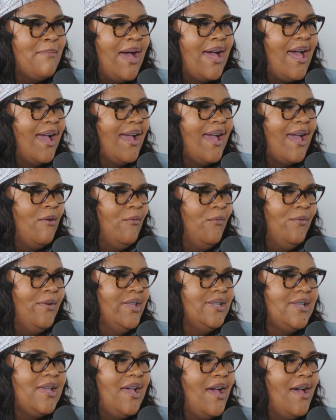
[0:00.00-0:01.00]
I got
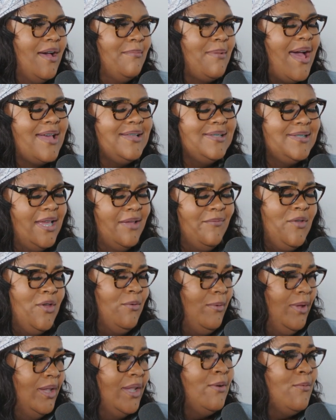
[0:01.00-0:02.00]
free time. I said, if
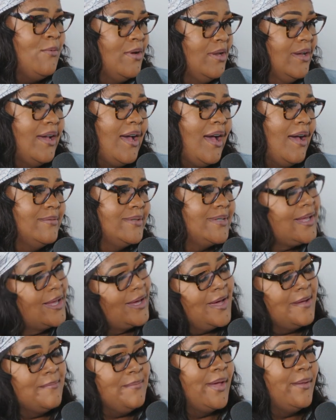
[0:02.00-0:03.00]
you really want to conversate,
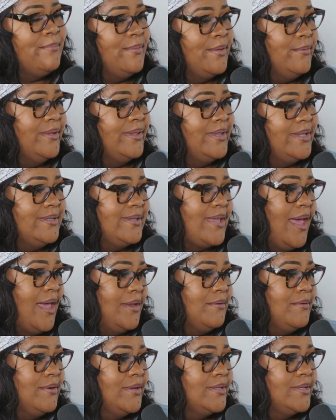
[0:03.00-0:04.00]
come help me with these caterings.